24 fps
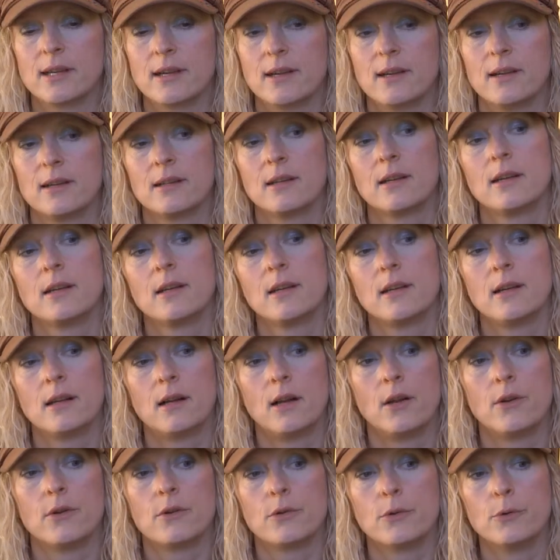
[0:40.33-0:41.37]
a
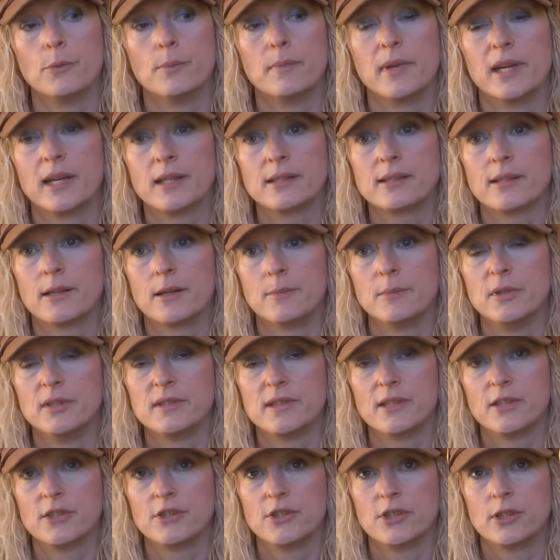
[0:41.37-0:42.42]
local mixer,
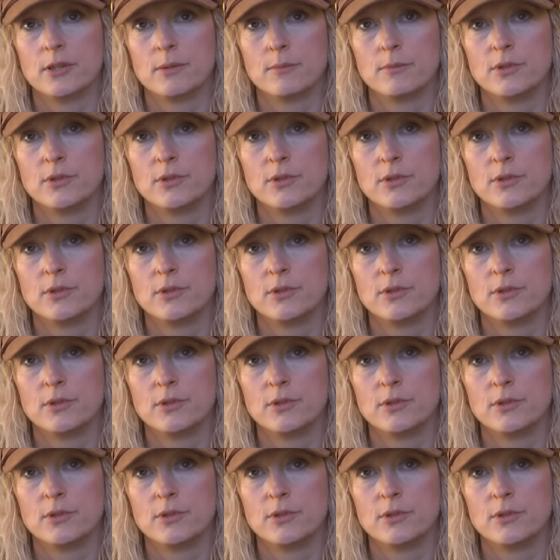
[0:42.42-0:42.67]
musician,